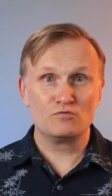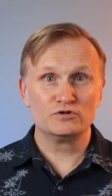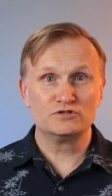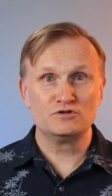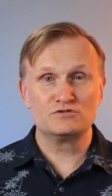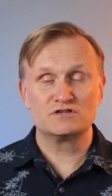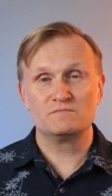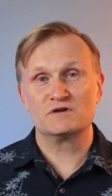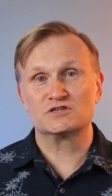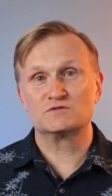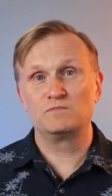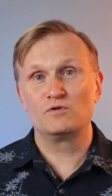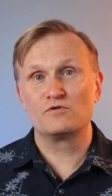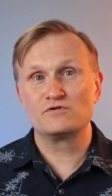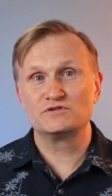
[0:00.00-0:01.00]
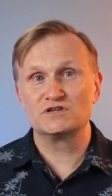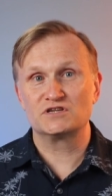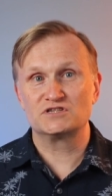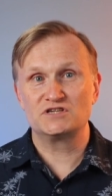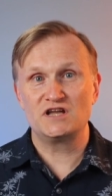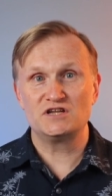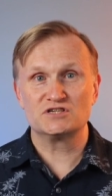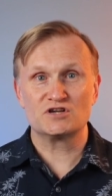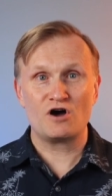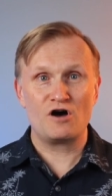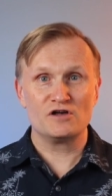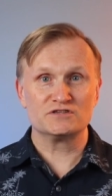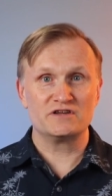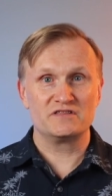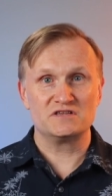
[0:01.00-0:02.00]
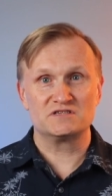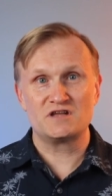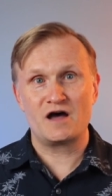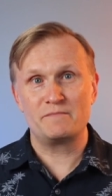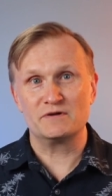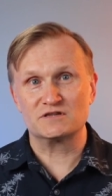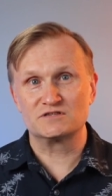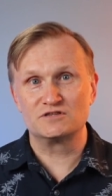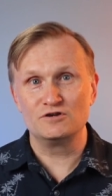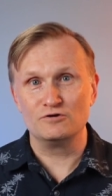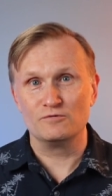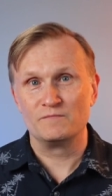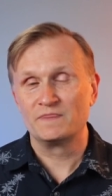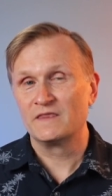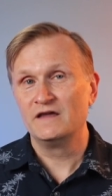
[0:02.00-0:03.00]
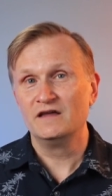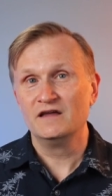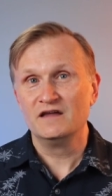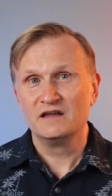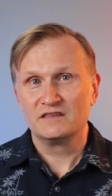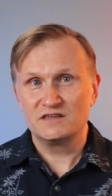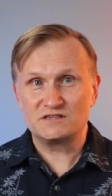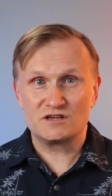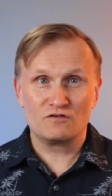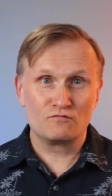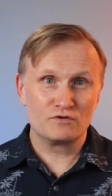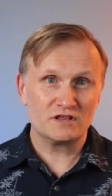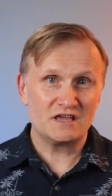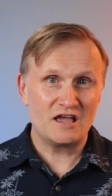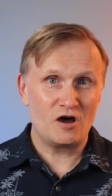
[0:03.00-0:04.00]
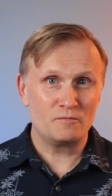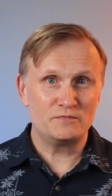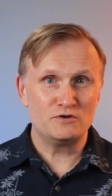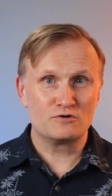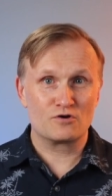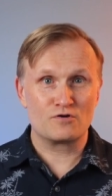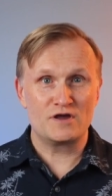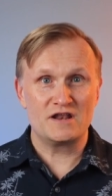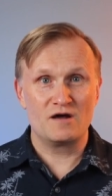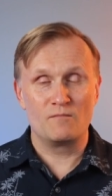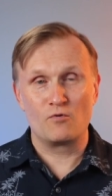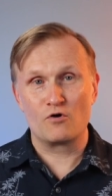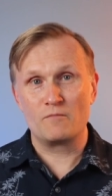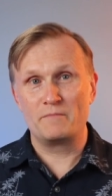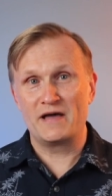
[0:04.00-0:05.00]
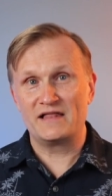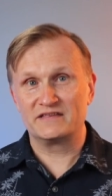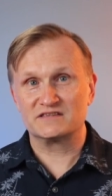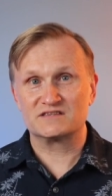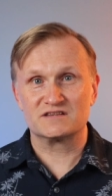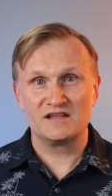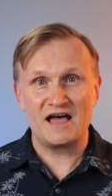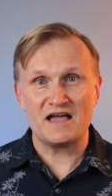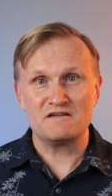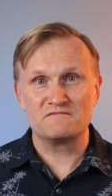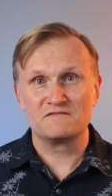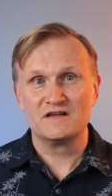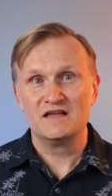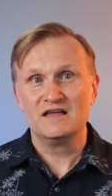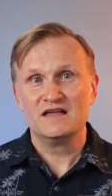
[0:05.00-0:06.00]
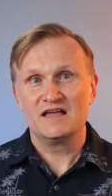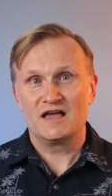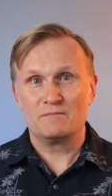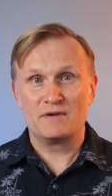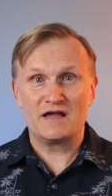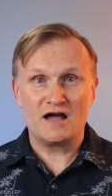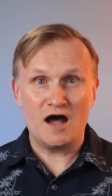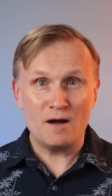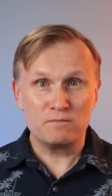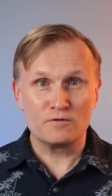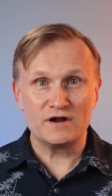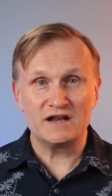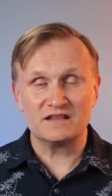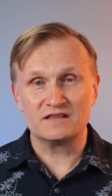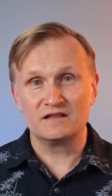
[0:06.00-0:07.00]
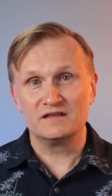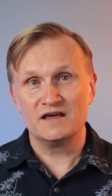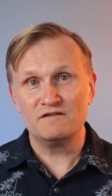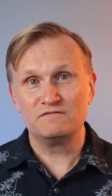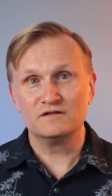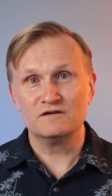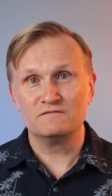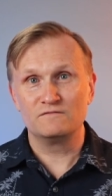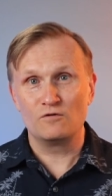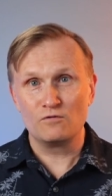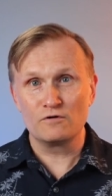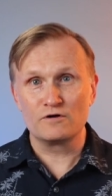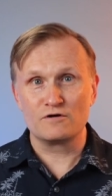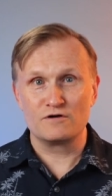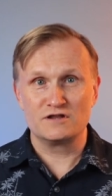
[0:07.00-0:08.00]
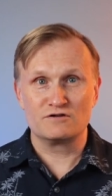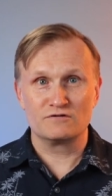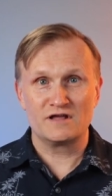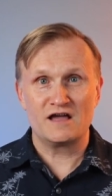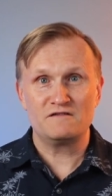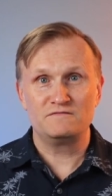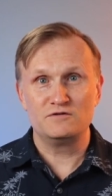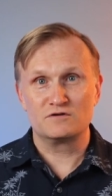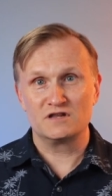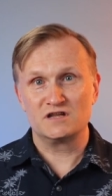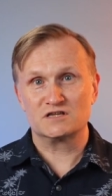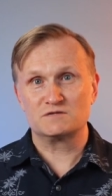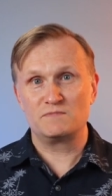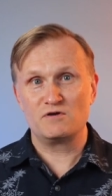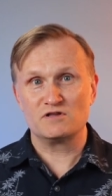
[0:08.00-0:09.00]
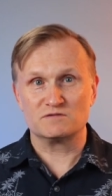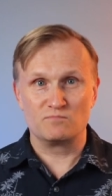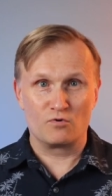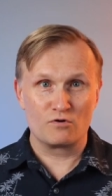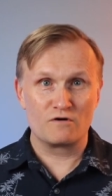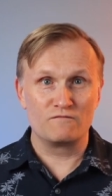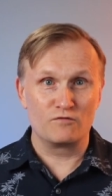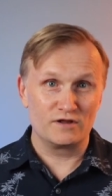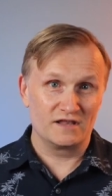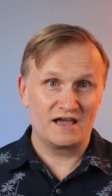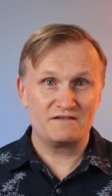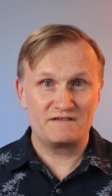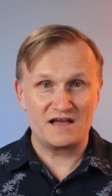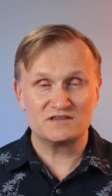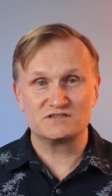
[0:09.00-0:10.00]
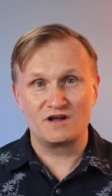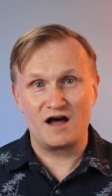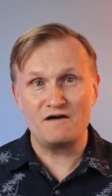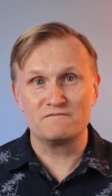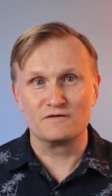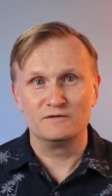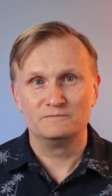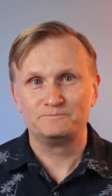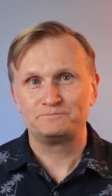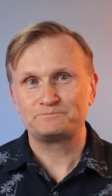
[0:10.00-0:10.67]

we'll do some Explorers Exchange calls on these topics too. This can really help you create a more balanced life, and by upgrading the level of order in your life, you can experience more of what life has to offer.